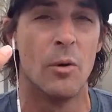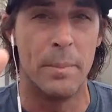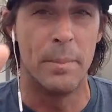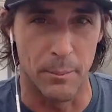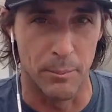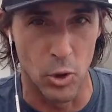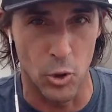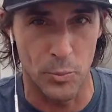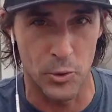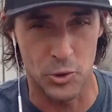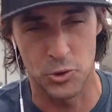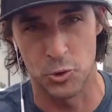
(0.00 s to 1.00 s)
being a broke
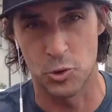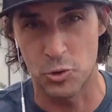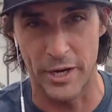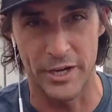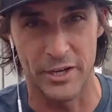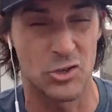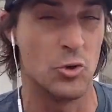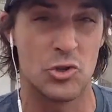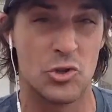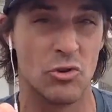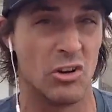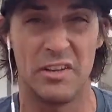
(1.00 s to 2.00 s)
personal trainer who's
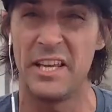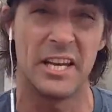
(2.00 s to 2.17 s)
struggling,